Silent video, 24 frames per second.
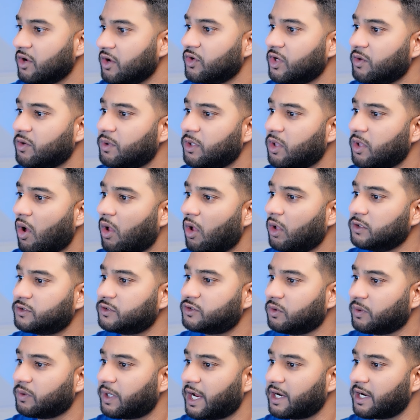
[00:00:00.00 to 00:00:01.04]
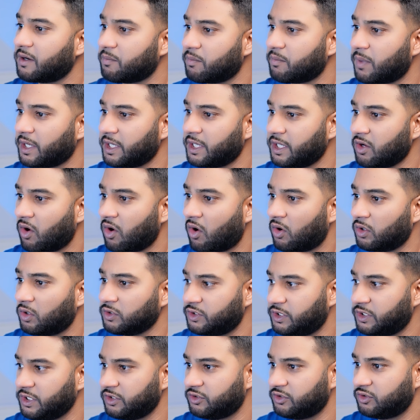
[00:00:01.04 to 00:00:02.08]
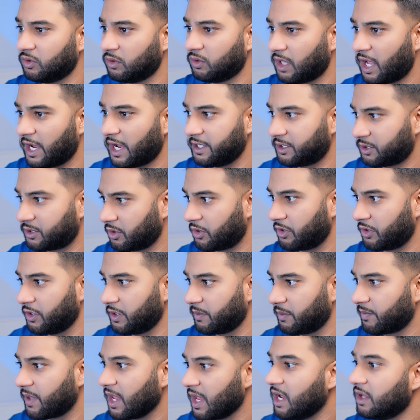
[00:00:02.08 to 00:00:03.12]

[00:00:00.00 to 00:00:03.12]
you will also get money on the July 3rd.